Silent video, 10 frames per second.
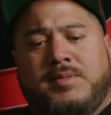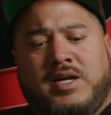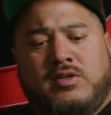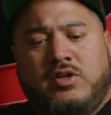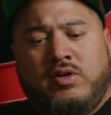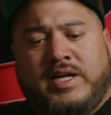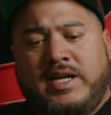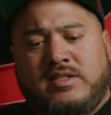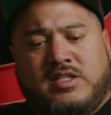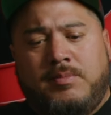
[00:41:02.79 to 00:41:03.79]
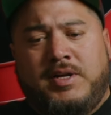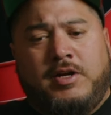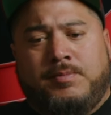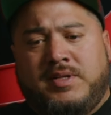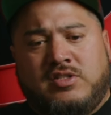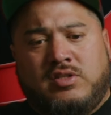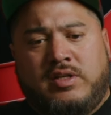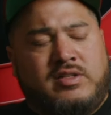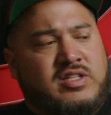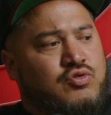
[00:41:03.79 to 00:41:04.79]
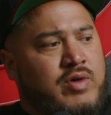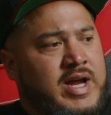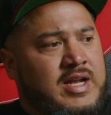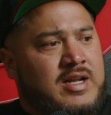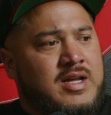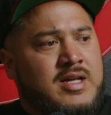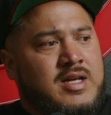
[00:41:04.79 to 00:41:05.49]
about your kids coming here potentially to train,